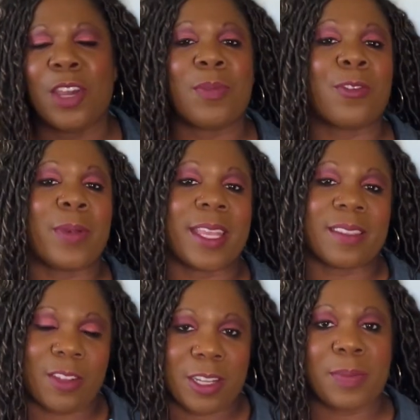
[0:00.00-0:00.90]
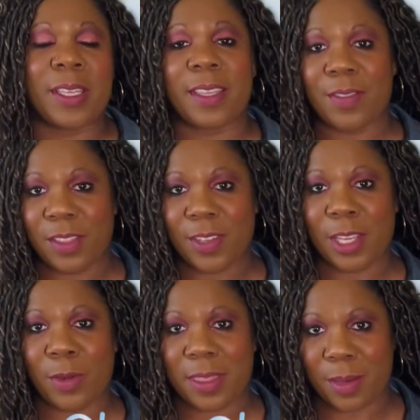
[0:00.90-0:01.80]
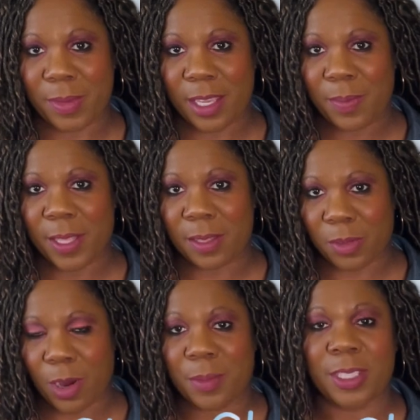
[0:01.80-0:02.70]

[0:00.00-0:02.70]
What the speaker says: Before we get started, please give this video a thumbs up and subscribe